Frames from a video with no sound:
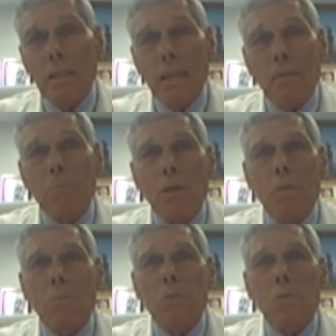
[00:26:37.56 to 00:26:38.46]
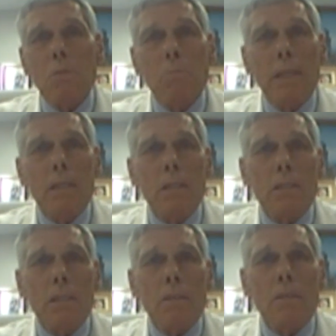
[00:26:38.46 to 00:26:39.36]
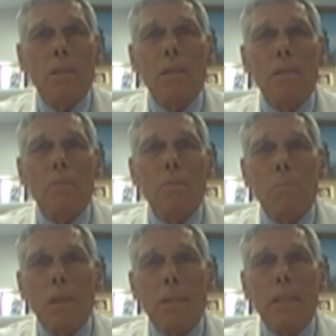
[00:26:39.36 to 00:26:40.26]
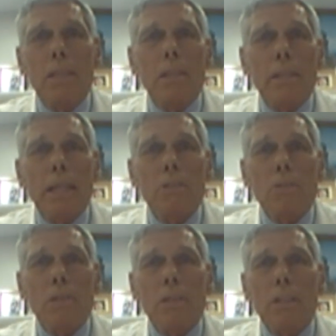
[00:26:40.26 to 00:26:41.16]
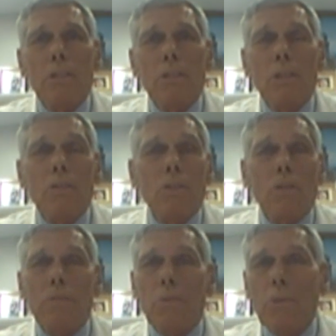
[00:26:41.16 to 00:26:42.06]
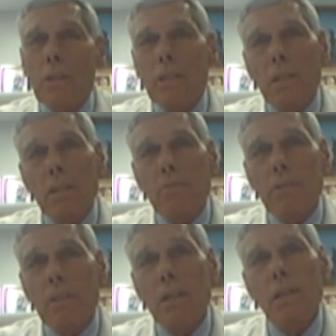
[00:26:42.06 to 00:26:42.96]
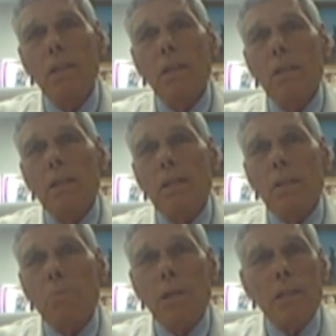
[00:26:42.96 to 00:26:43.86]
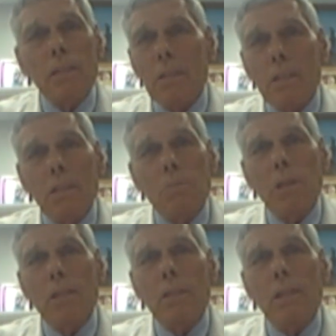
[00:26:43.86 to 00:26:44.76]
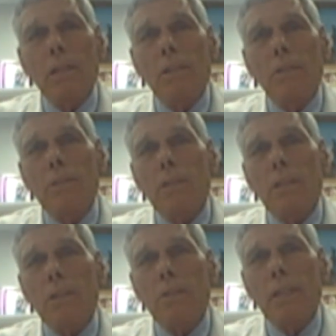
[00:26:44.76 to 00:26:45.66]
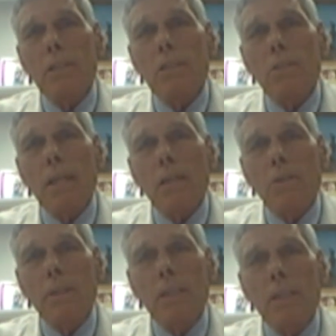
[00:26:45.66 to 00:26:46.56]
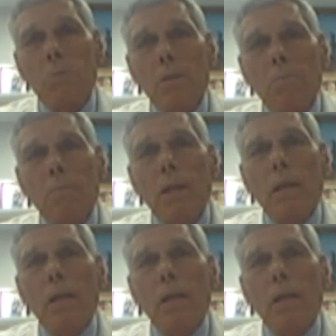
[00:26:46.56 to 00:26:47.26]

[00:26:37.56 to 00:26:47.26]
have problems with maintenance and plugging and that sort of thing. So you don't know if you're really delivering the -60, -80 degrees centigrade. So that creates a problem.